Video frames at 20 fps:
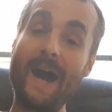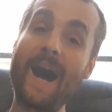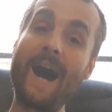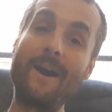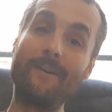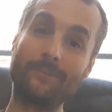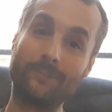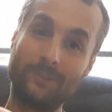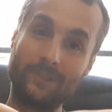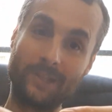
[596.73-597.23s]

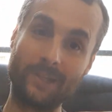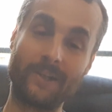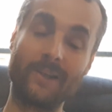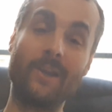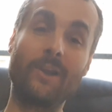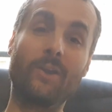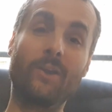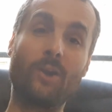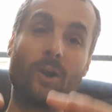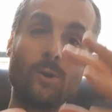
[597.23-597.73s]
after
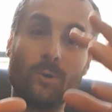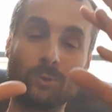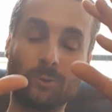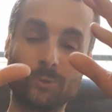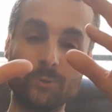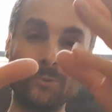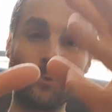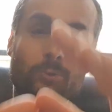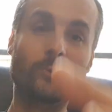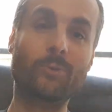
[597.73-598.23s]
go
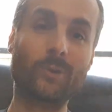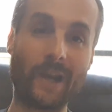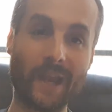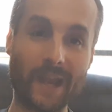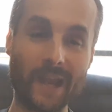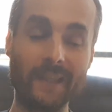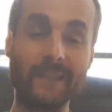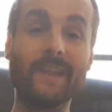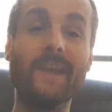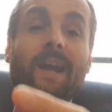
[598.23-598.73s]
to
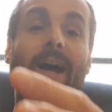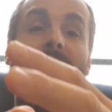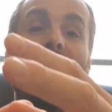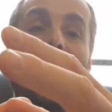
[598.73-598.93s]
Ukraine,